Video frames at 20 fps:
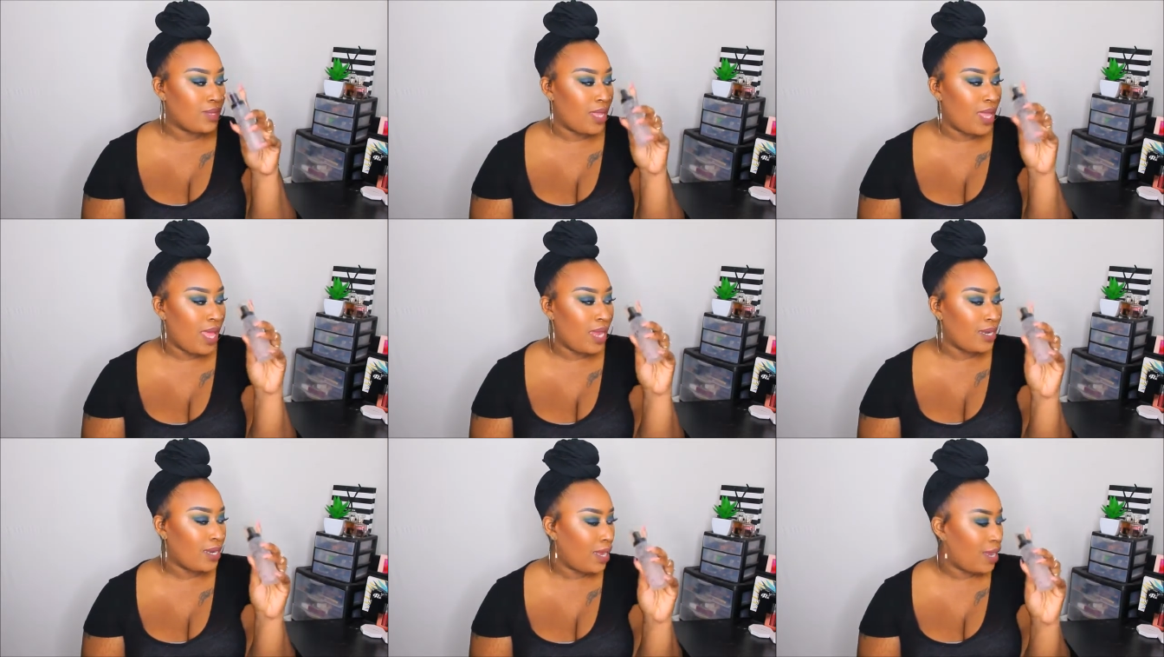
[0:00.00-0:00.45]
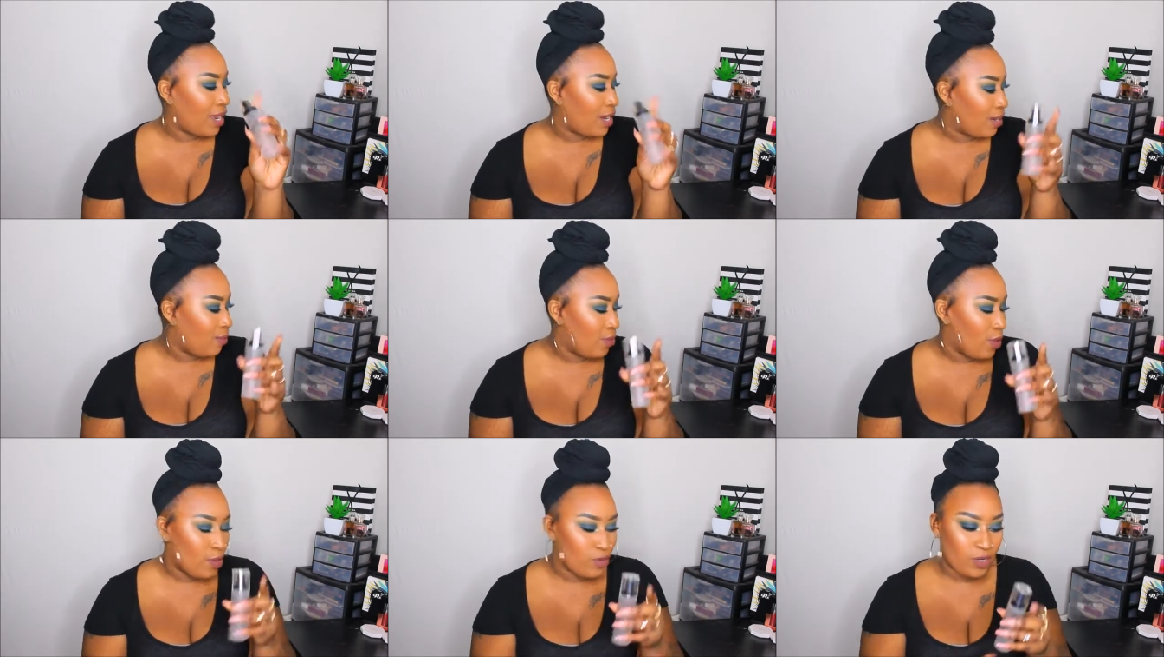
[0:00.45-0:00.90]
I, I,
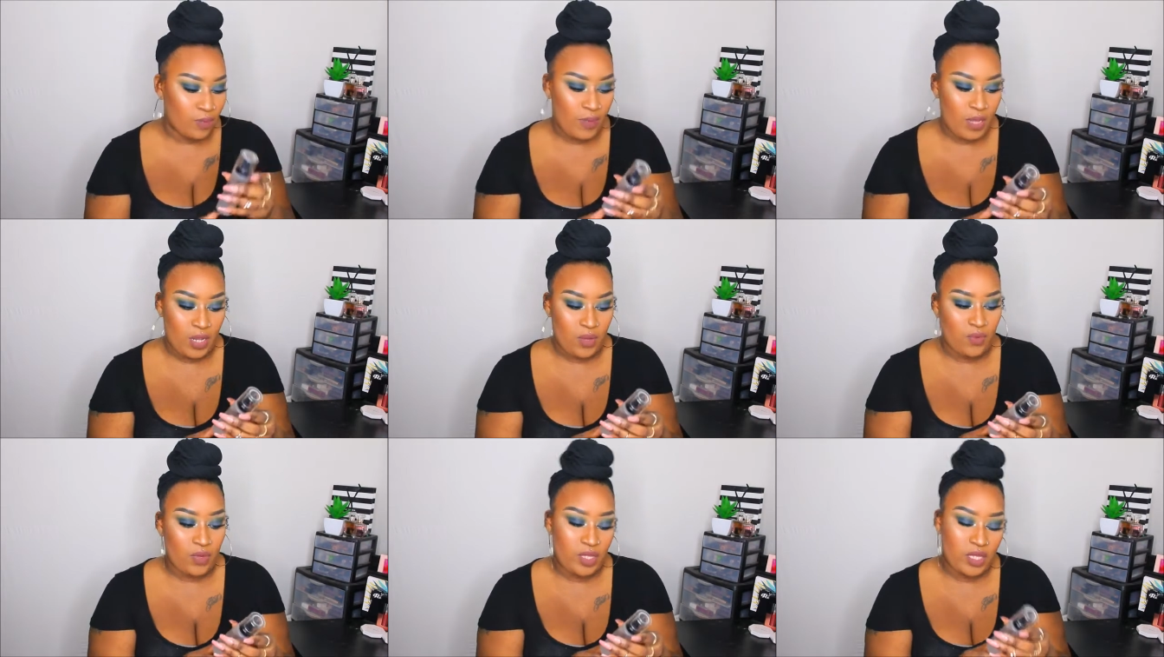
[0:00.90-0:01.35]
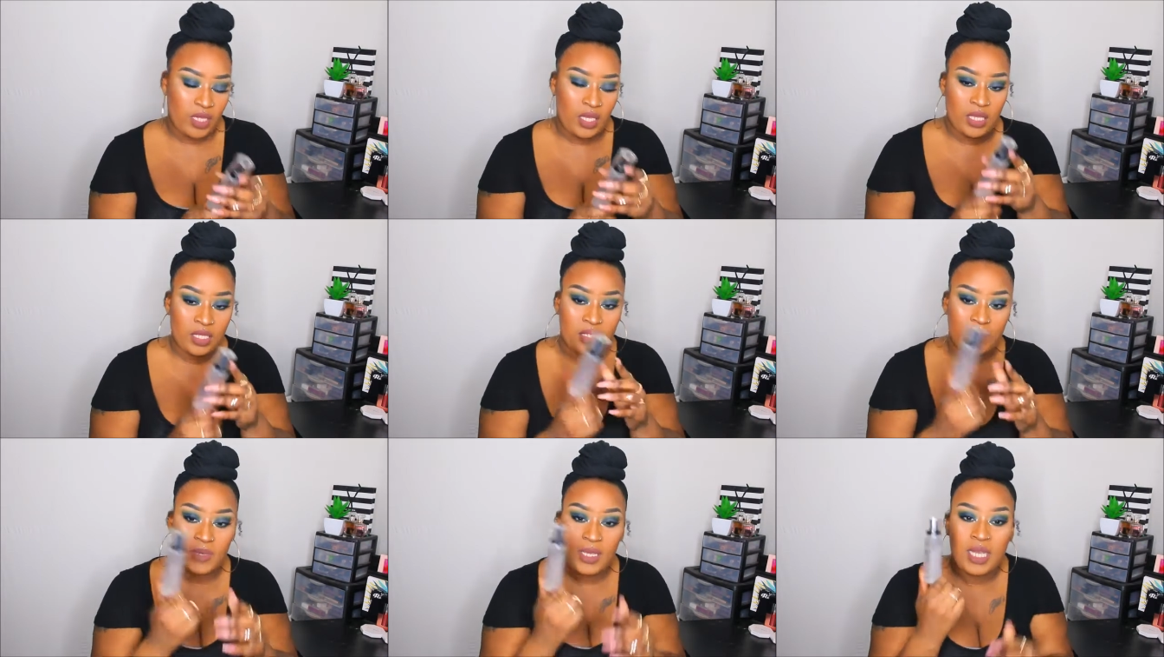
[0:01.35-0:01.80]
got a bone to pick with
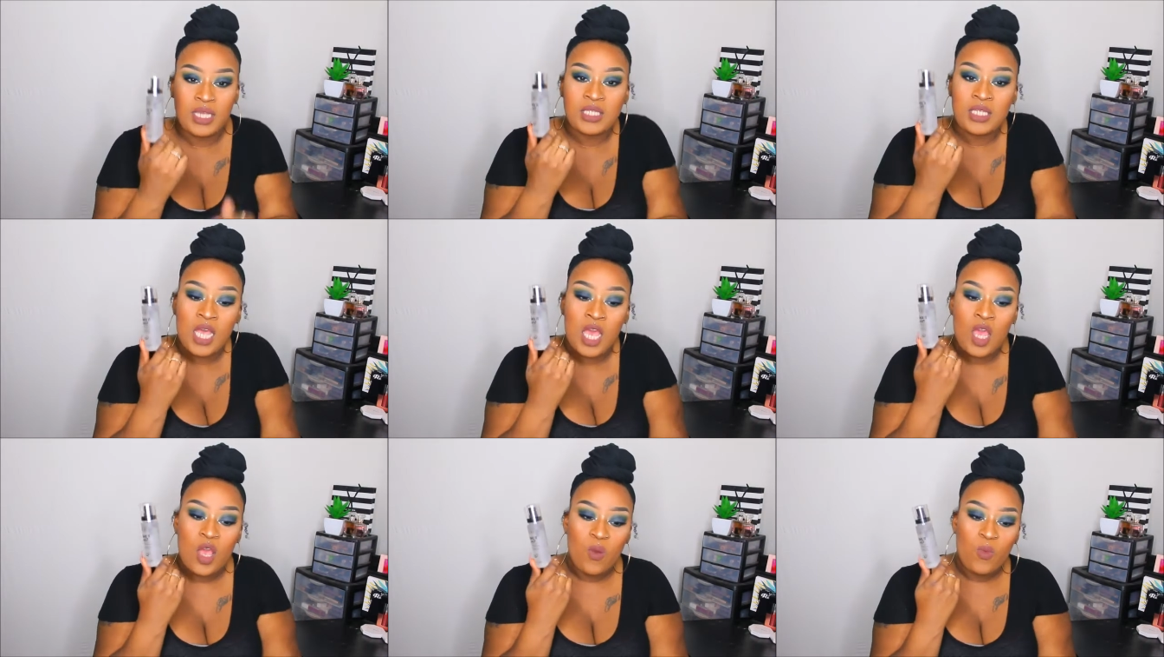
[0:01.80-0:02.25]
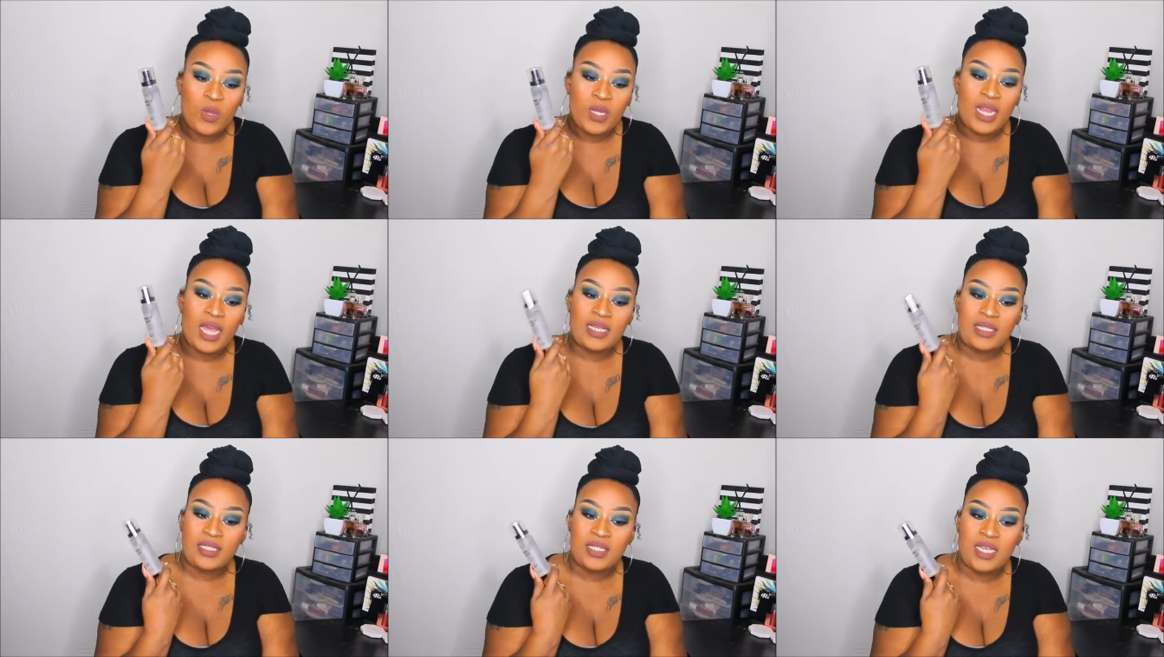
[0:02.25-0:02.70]
this because
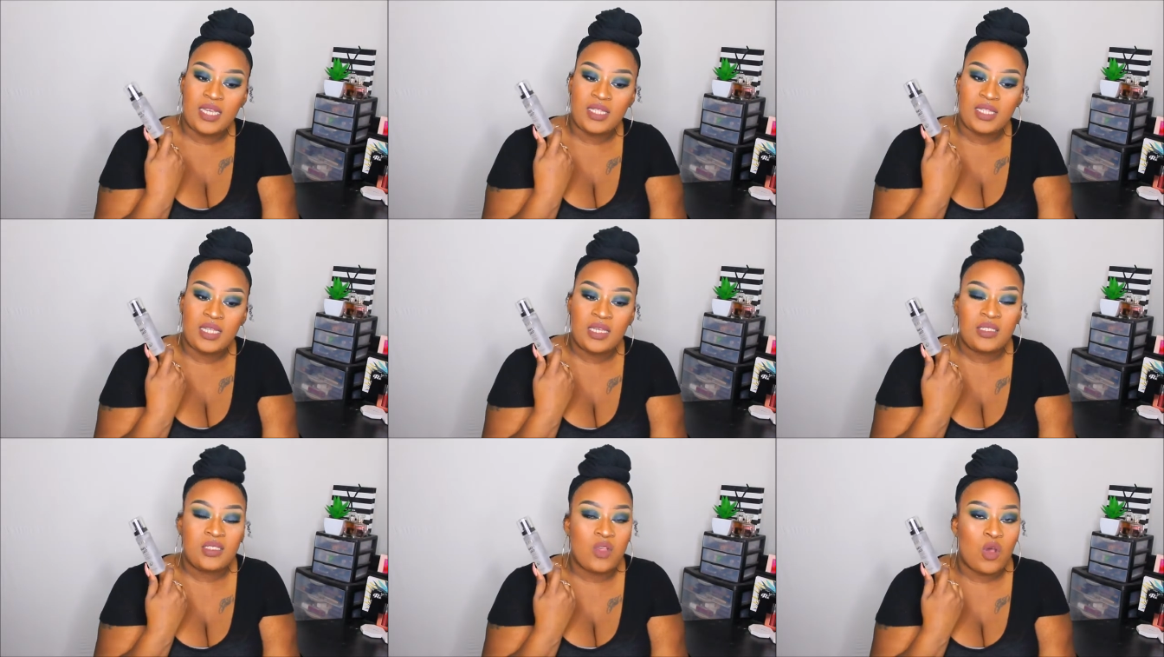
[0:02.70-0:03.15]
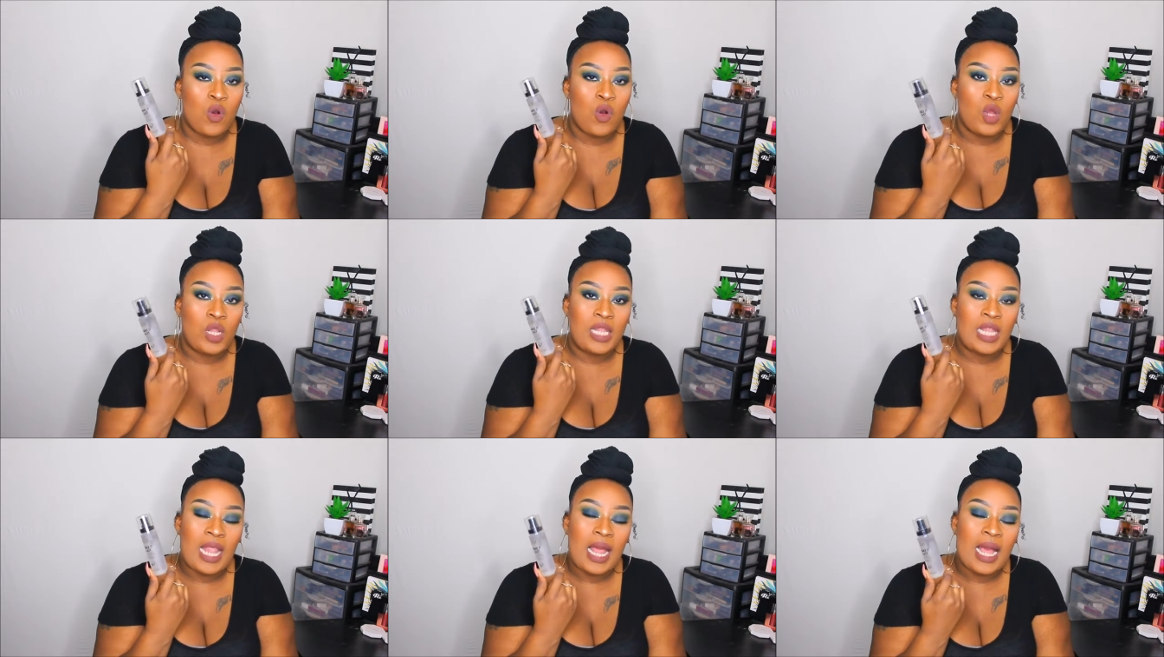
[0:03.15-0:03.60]
when I seen this
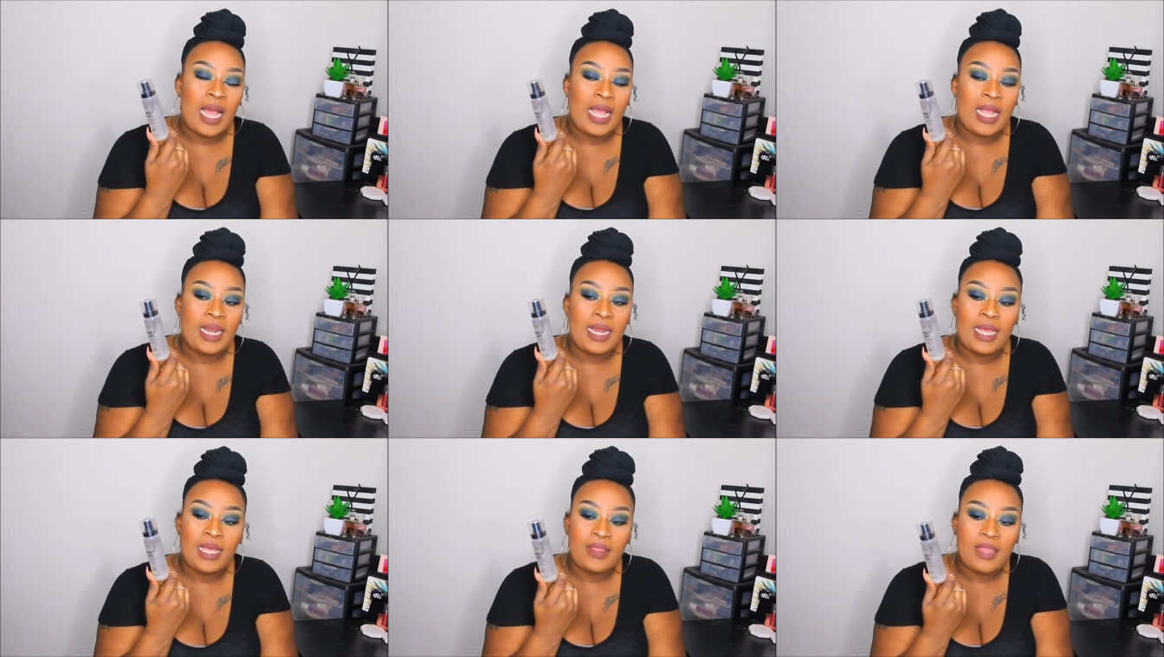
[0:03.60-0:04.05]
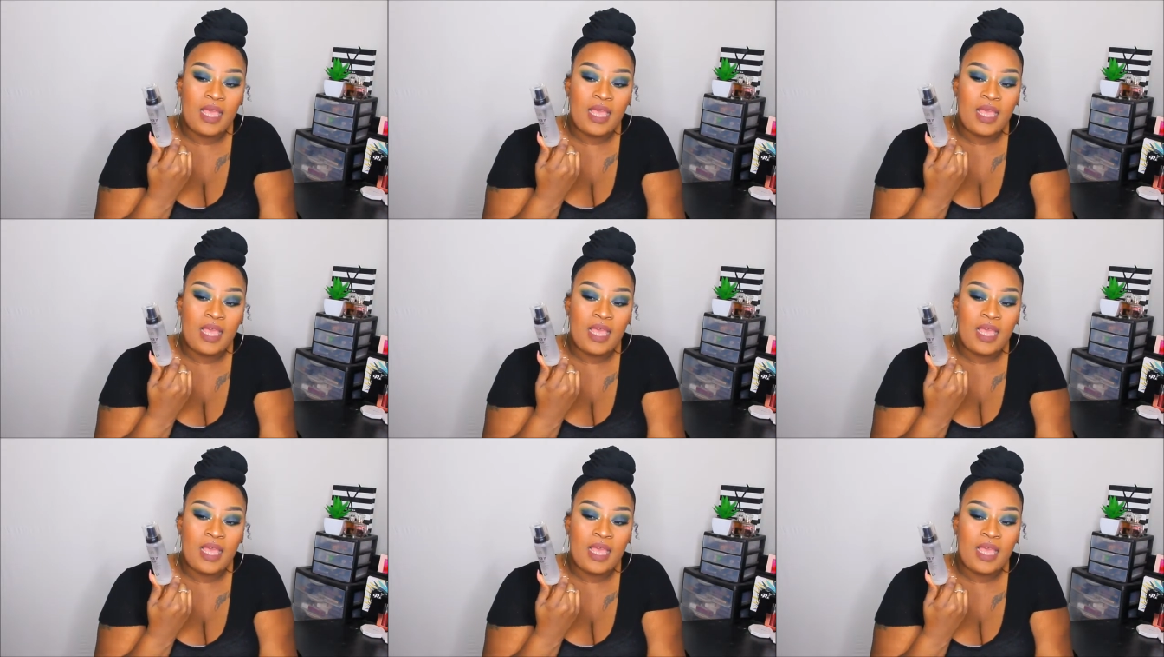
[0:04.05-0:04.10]
online,